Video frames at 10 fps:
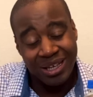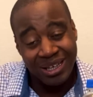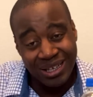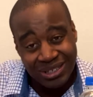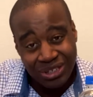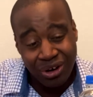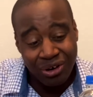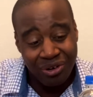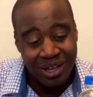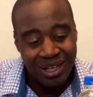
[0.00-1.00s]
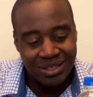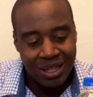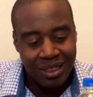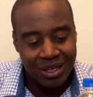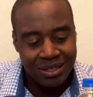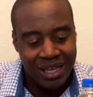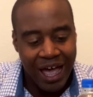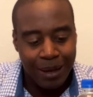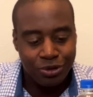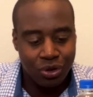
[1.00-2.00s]
is there ingredients in this?
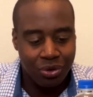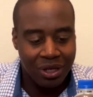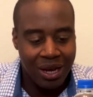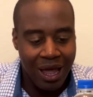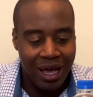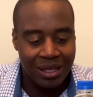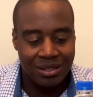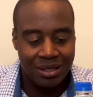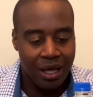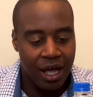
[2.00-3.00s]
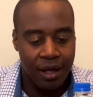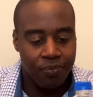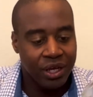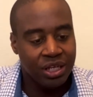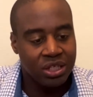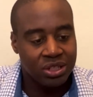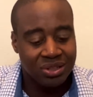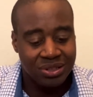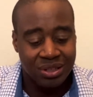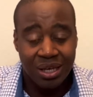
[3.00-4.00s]
Absolutely not. It
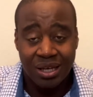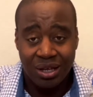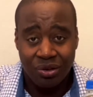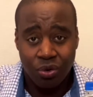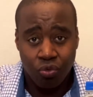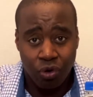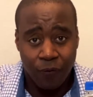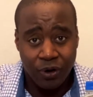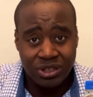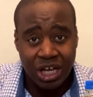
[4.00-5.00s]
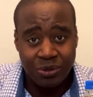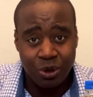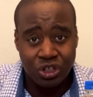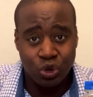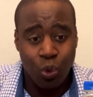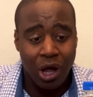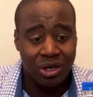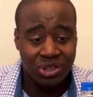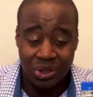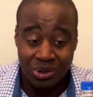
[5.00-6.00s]
is reverse osmosis
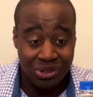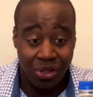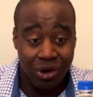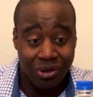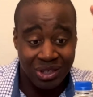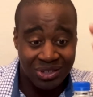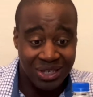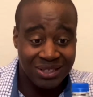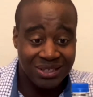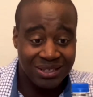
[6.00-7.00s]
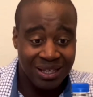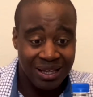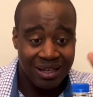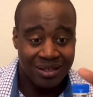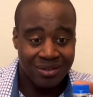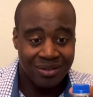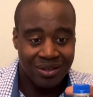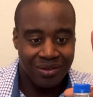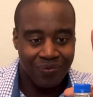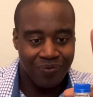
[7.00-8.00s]
water, so it's literally just
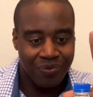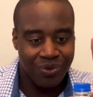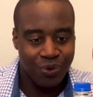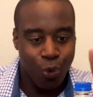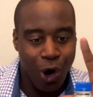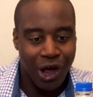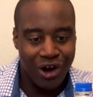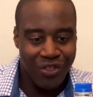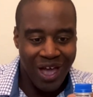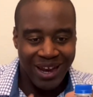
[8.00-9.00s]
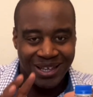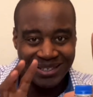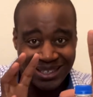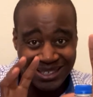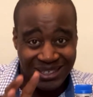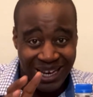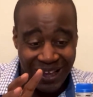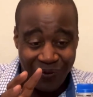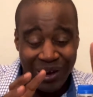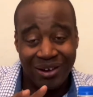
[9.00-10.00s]
water that is acidic,
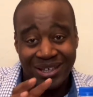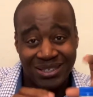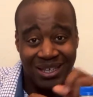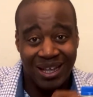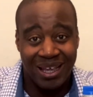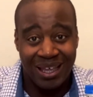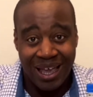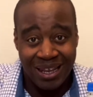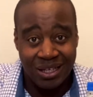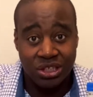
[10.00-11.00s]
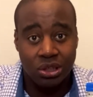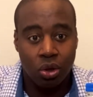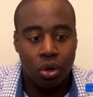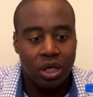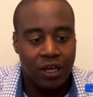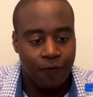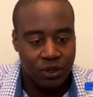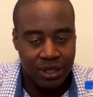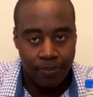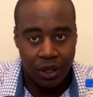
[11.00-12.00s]
very acidic, and it's looking for
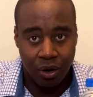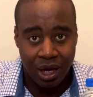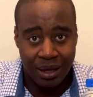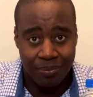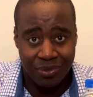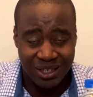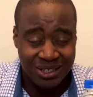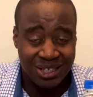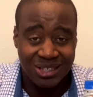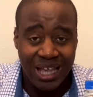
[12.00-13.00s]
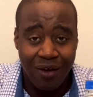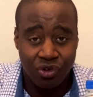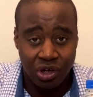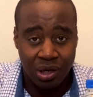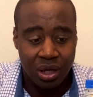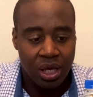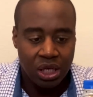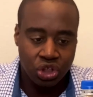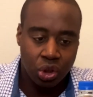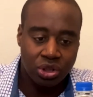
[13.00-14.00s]
something, right? It is a scavenger.
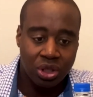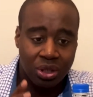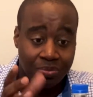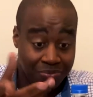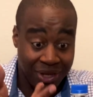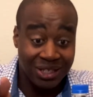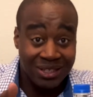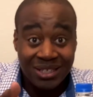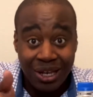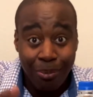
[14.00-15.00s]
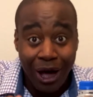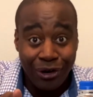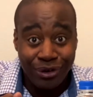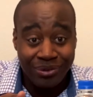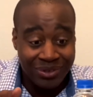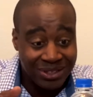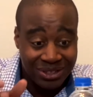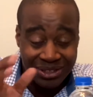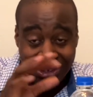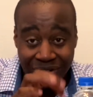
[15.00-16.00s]
So it's going to, because it's in the bottle, it's
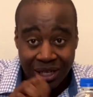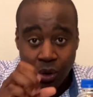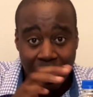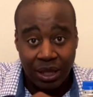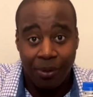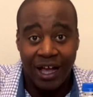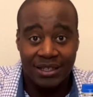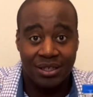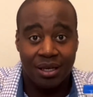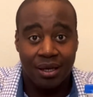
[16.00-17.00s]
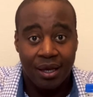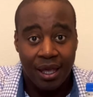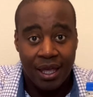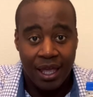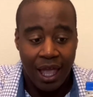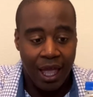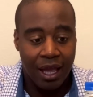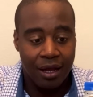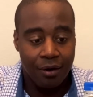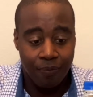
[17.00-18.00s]
going to start eating away at the plastic.
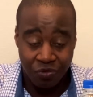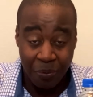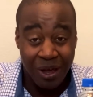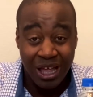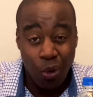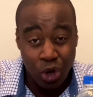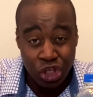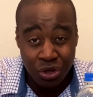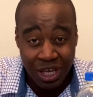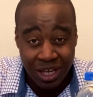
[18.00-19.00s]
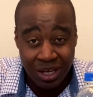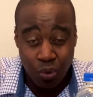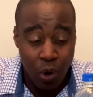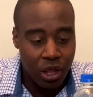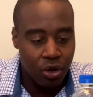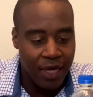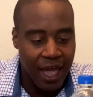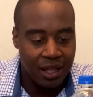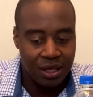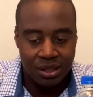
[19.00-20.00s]
And depending on when you get it, whether
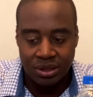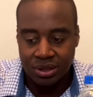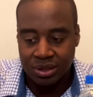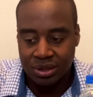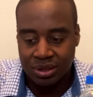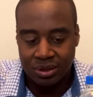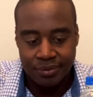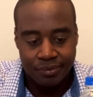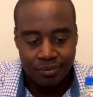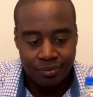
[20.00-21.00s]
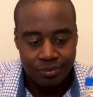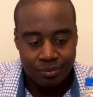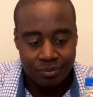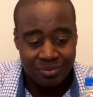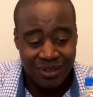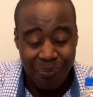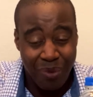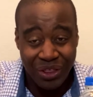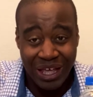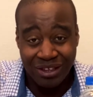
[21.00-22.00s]
that is a
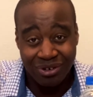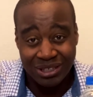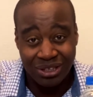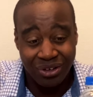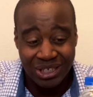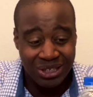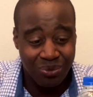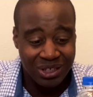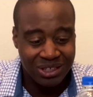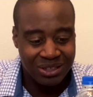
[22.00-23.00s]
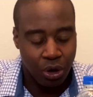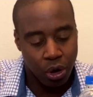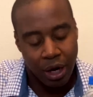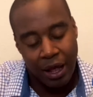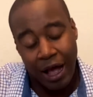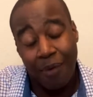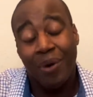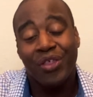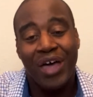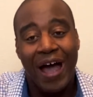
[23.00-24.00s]
month after distillation, which, or a
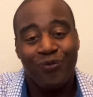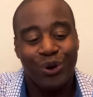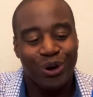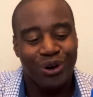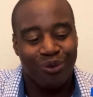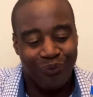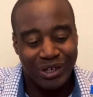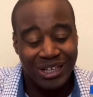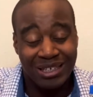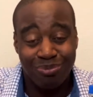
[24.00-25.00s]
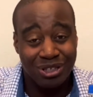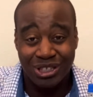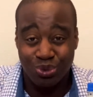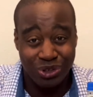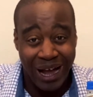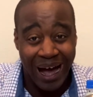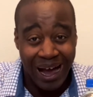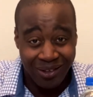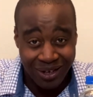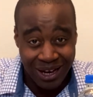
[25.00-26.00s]
month after reverse osmosis, which I
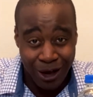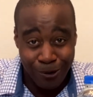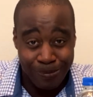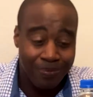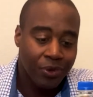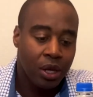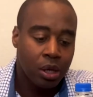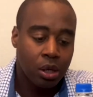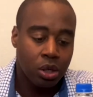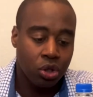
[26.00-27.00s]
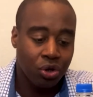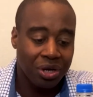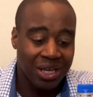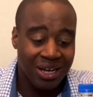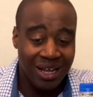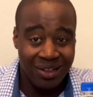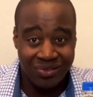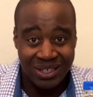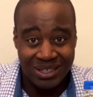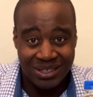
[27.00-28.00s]
highly doubt, you're going to get it at
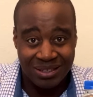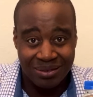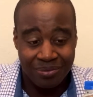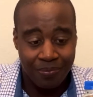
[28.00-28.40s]
least